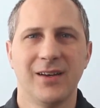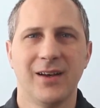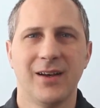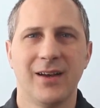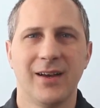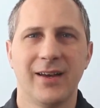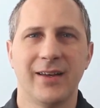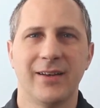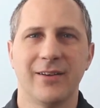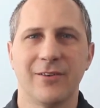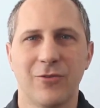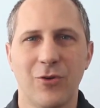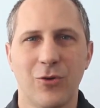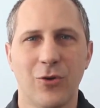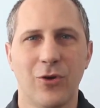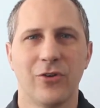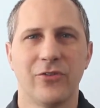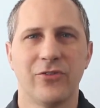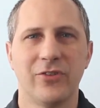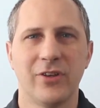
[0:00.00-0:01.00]
And of
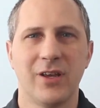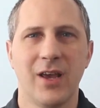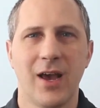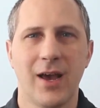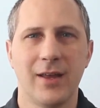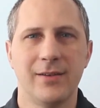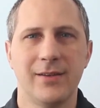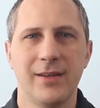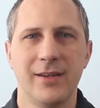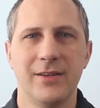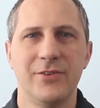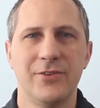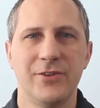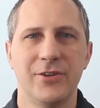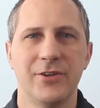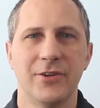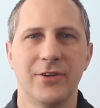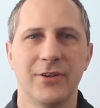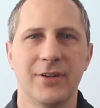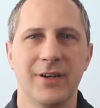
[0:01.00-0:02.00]
course, it got
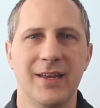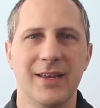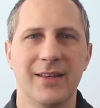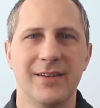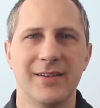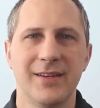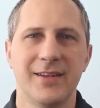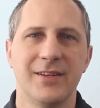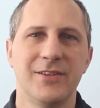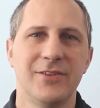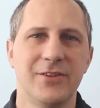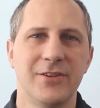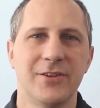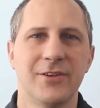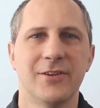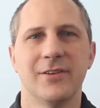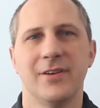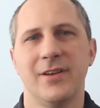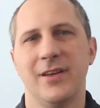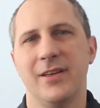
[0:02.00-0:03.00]
dingier and
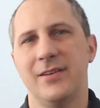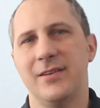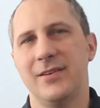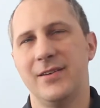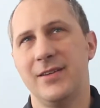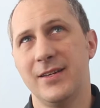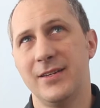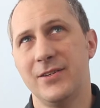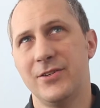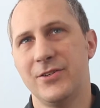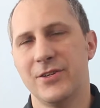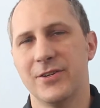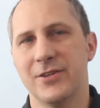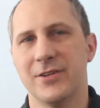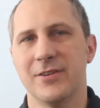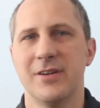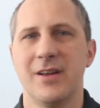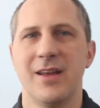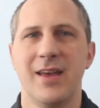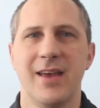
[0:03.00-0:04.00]
dingier and
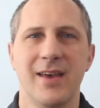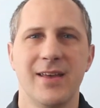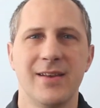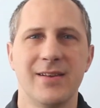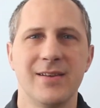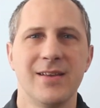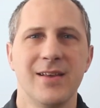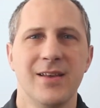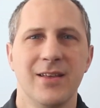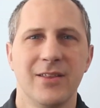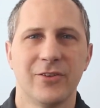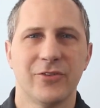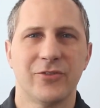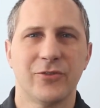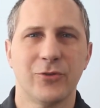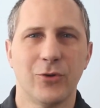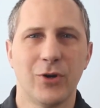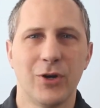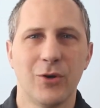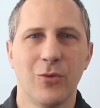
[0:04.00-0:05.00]
dingier. And the
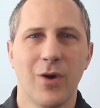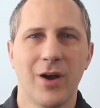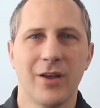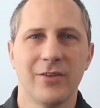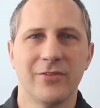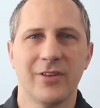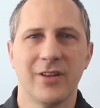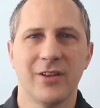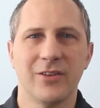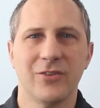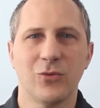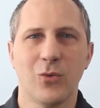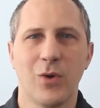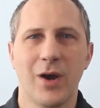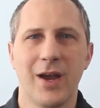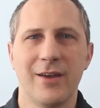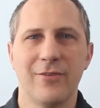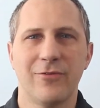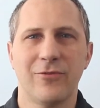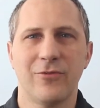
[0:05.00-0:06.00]
story was that his
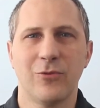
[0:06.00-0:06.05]
wife